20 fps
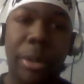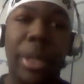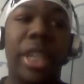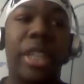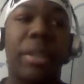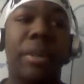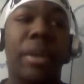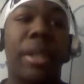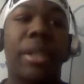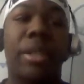My
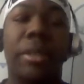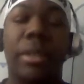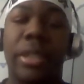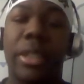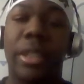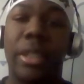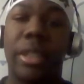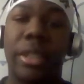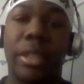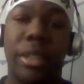Xbox
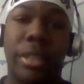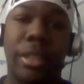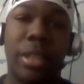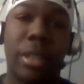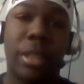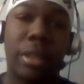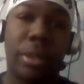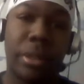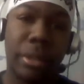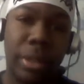360
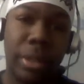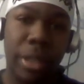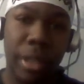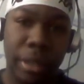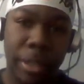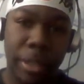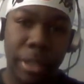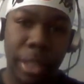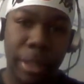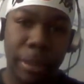is also
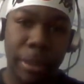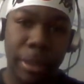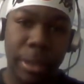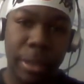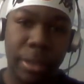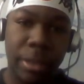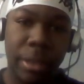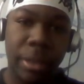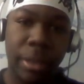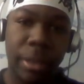set in
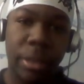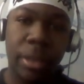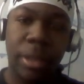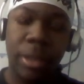Japanese,